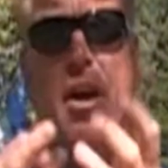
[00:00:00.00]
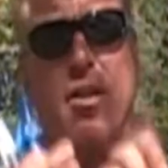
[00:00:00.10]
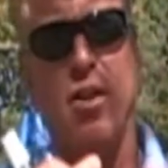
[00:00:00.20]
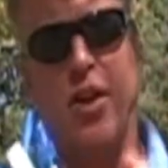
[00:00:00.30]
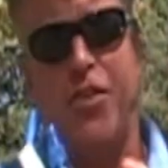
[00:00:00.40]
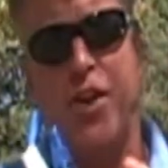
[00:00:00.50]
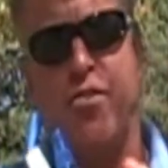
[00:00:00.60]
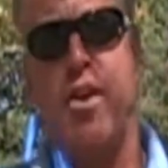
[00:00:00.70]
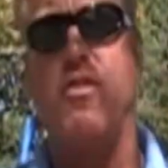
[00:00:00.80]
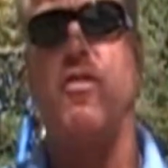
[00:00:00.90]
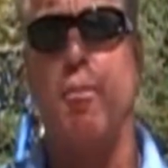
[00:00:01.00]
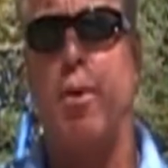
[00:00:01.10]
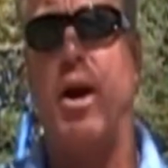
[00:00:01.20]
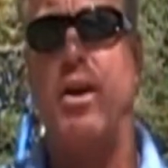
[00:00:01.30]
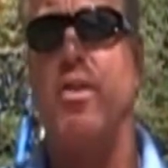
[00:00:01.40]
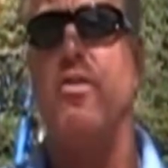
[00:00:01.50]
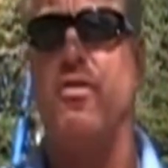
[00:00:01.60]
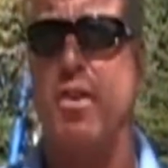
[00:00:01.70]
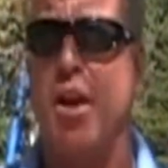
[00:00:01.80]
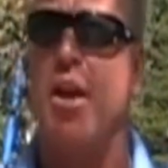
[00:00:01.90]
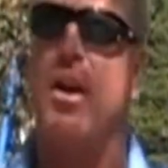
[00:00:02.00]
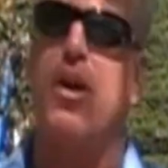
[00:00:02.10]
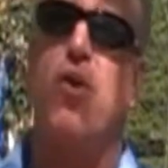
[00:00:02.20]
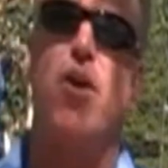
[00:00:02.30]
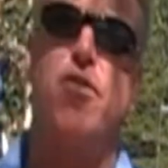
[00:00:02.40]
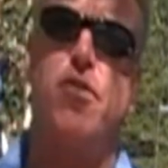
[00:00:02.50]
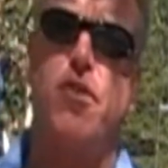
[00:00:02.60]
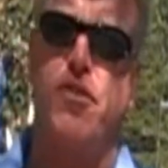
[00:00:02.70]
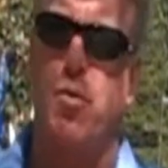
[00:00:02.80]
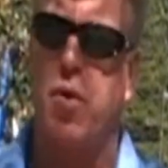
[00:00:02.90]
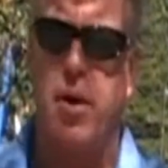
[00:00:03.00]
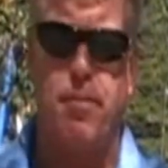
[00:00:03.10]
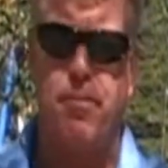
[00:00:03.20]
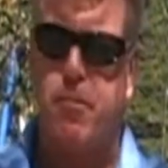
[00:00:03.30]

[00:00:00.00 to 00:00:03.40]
the latex tends to bind to the skin and it causes it to rip.